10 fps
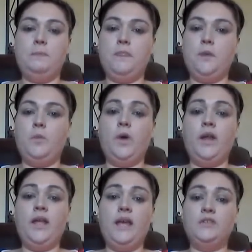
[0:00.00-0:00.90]
where
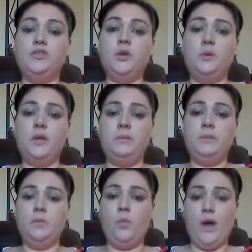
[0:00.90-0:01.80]
he has trouble
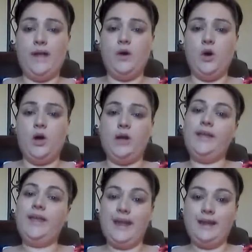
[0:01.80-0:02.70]
keeping weight on
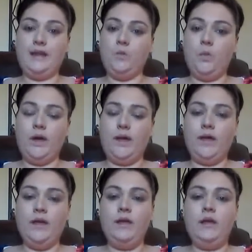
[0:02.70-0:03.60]
and gaining weight.
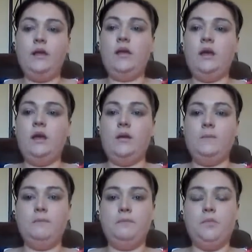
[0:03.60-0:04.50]

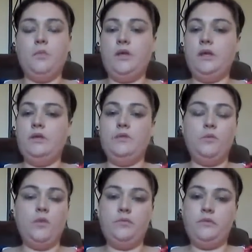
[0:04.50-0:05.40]

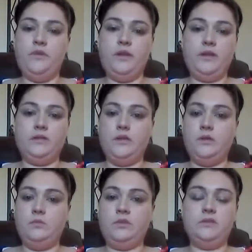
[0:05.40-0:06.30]
Even with the feeding
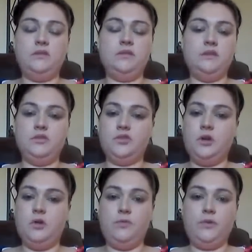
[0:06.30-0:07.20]
tube, this is still a
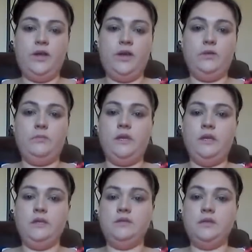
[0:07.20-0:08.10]
struggle for him.
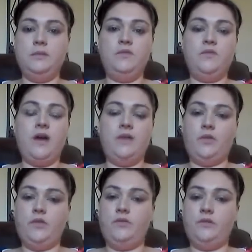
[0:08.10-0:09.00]
He's going to be 5
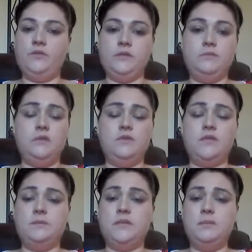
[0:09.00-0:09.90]
on the 15th of
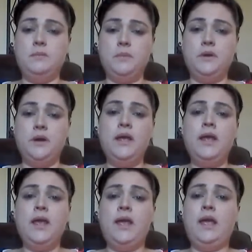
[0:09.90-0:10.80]
September,
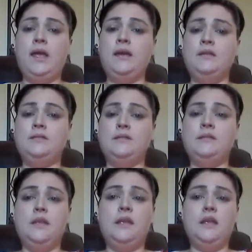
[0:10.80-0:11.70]
and
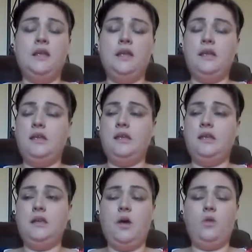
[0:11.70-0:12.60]

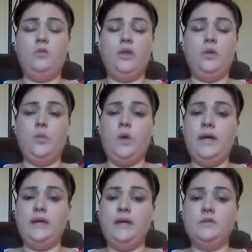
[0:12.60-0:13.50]
he only
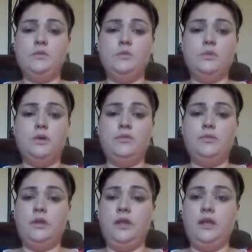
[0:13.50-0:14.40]
weighs
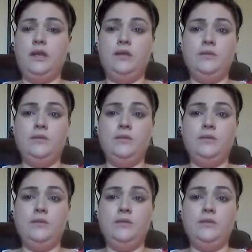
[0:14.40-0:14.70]
roughly